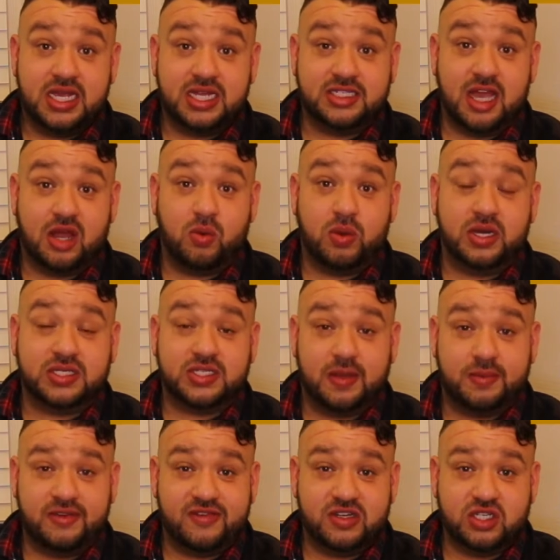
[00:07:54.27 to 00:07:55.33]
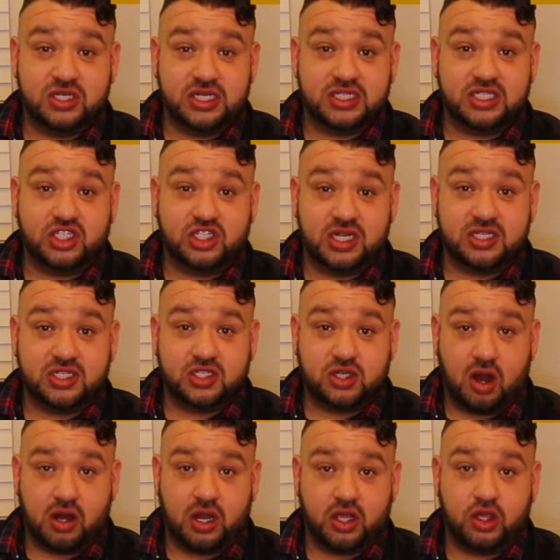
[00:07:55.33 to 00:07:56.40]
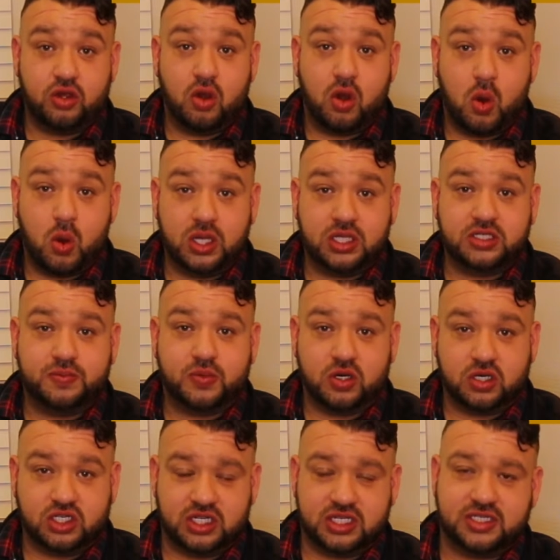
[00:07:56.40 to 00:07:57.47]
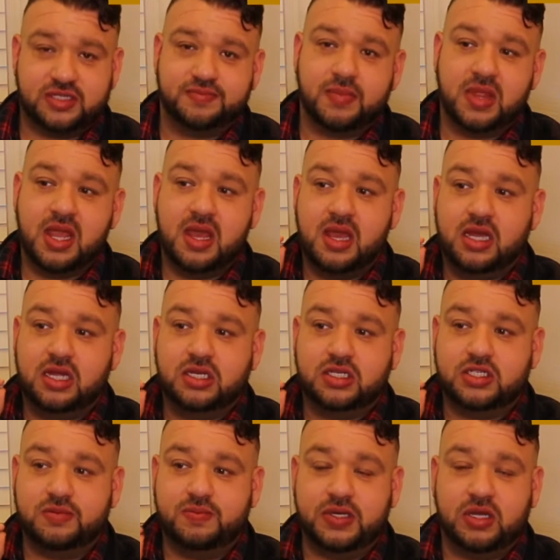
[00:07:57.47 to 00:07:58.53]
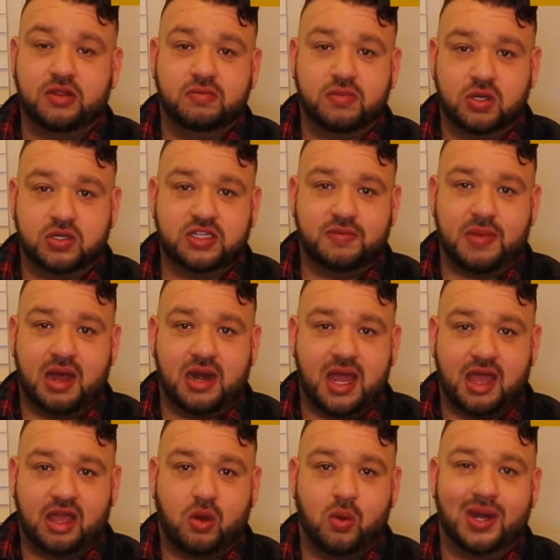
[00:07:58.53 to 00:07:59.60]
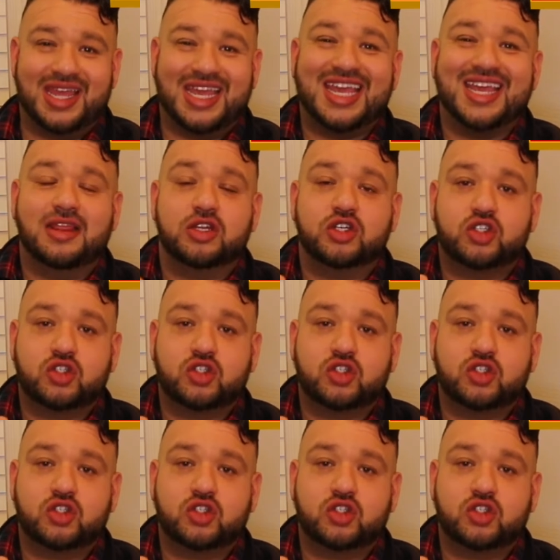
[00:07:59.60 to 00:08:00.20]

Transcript: is that when a subdivision is just starting, you always purchase to build the most amount of equity in the